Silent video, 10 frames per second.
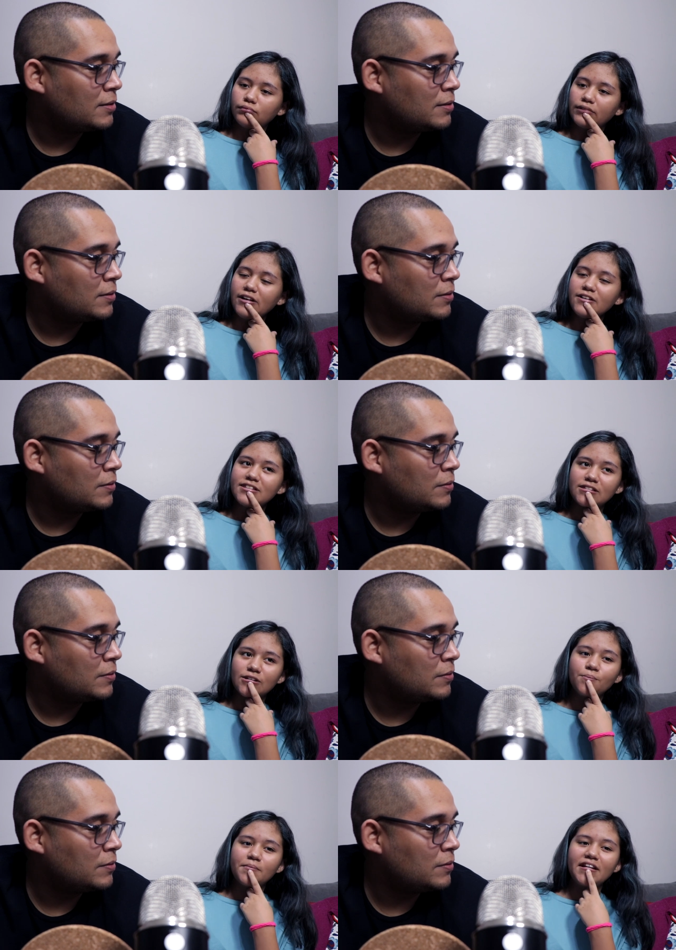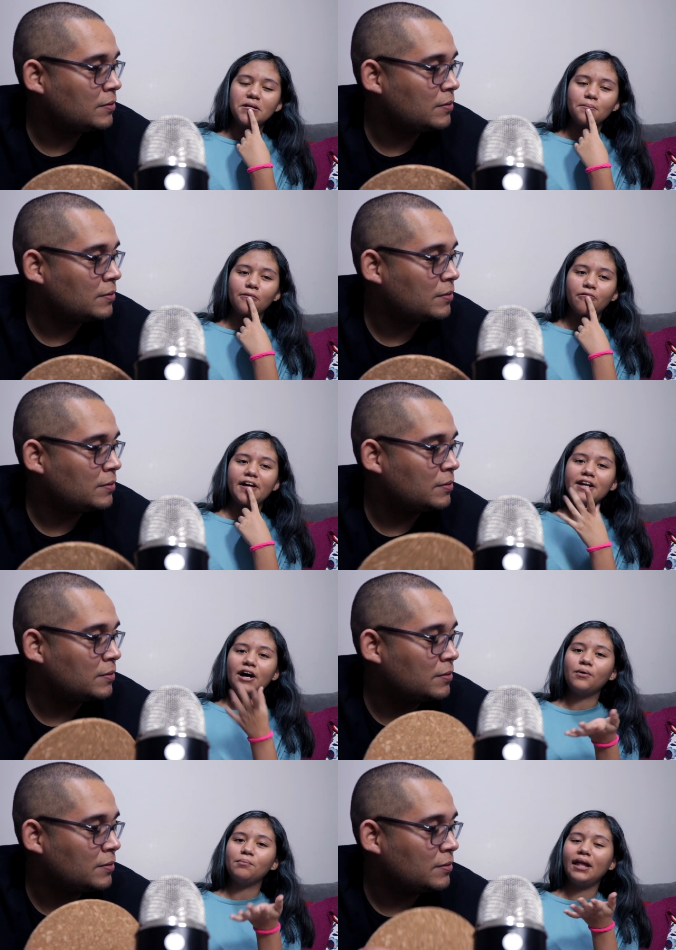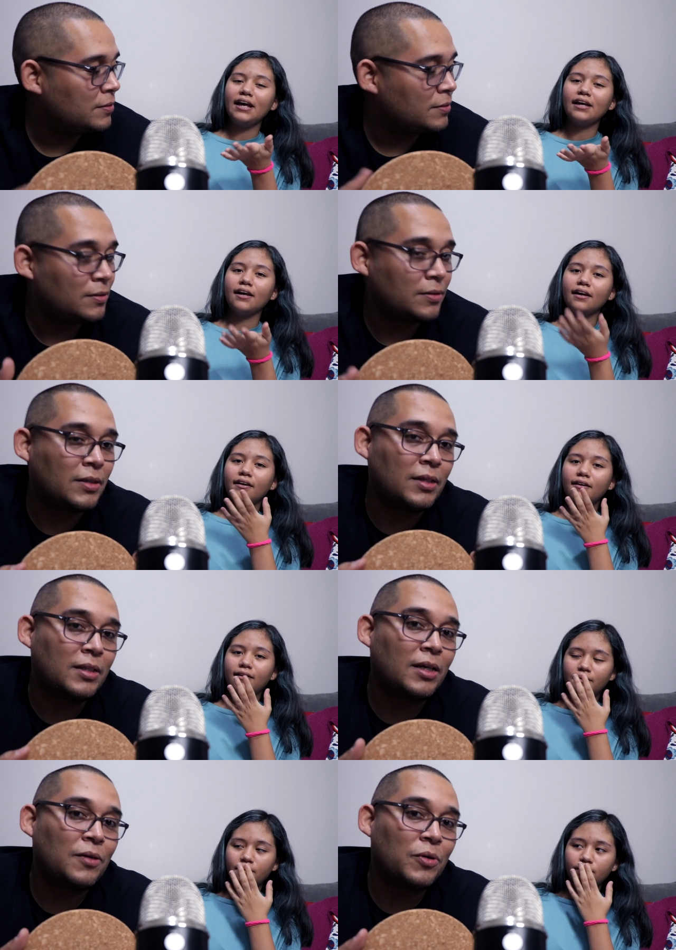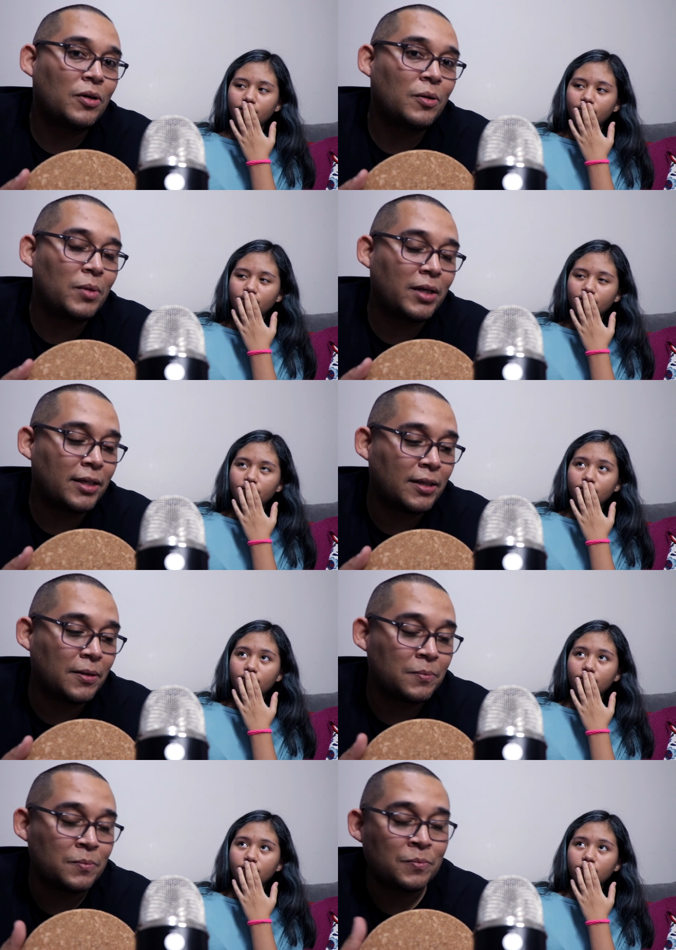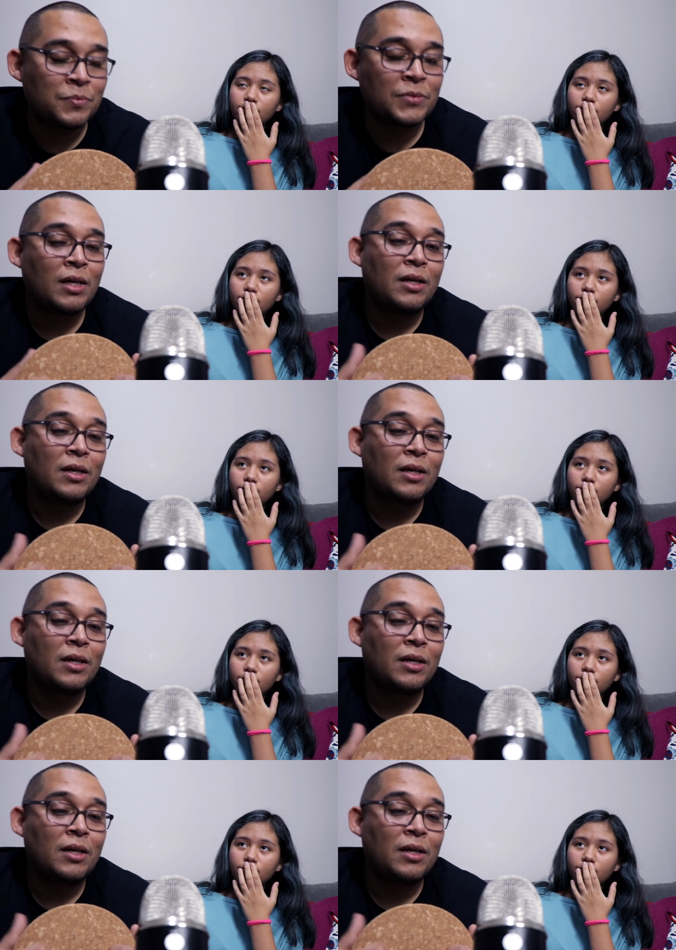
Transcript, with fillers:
Speaker 1: There's so many, but right now we're blanking. Oh yeah, now we are blanking.